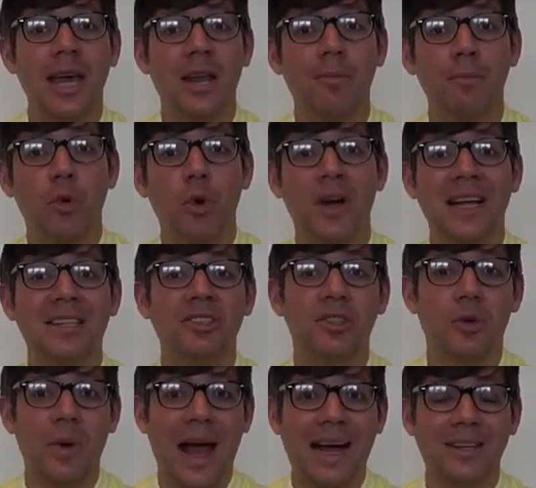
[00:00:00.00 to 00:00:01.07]
get a more
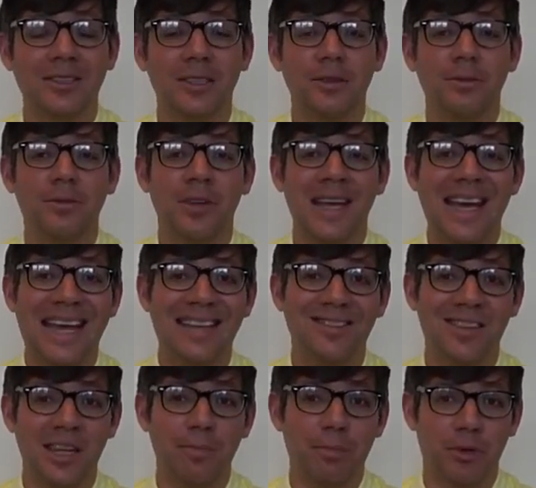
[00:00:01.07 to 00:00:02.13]
interactive
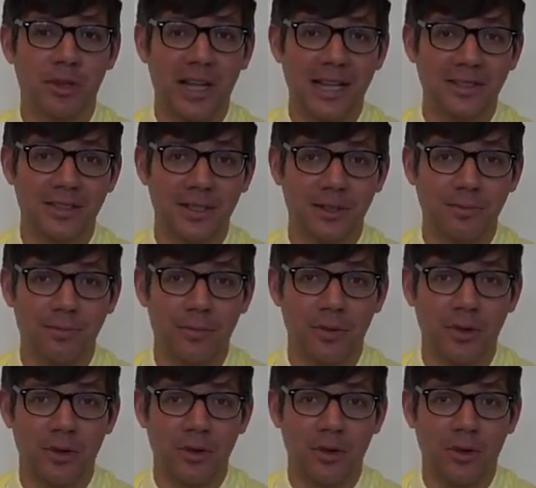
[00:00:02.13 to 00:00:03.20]
and deeper lesson.
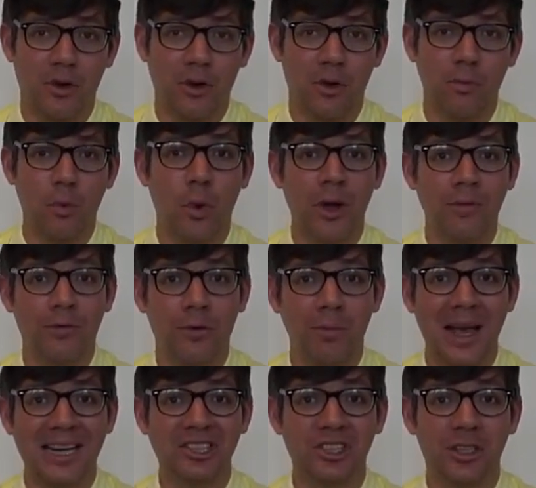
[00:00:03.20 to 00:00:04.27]
More
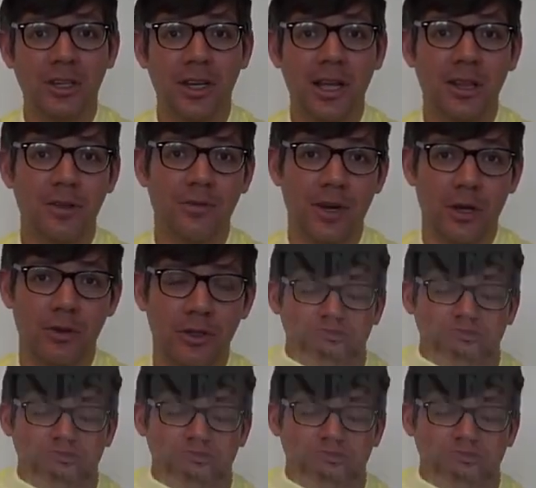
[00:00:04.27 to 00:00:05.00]
information in the video